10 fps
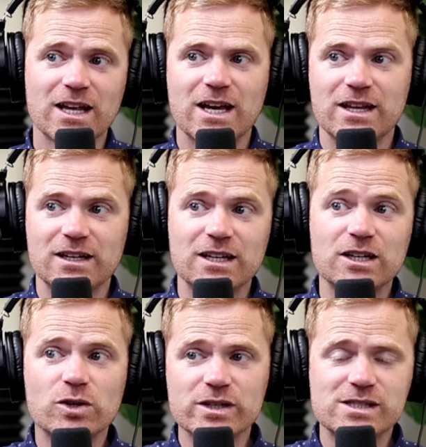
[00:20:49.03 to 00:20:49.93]
and then
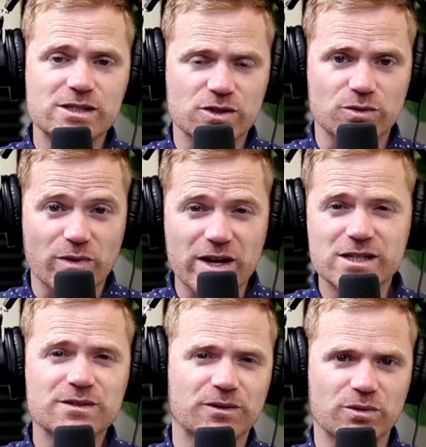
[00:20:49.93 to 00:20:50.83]
increases your
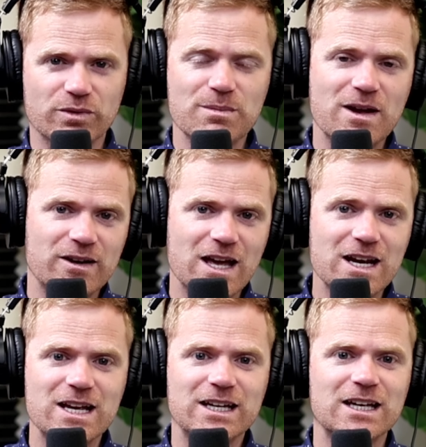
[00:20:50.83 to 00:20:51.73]
risk for a rebound
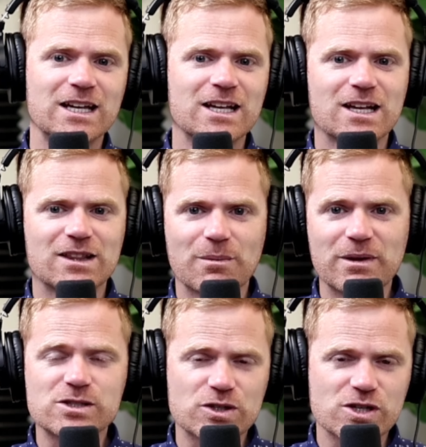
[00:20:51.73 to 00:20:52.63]
headache, that
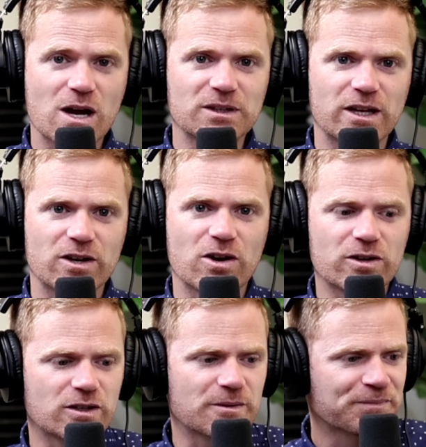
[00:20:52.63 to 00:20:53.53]
makes our job a lot
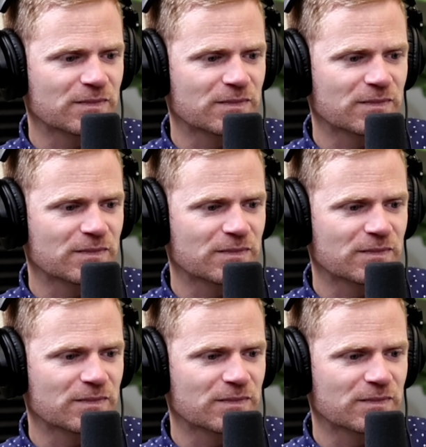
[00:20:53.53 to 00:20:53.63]
harder.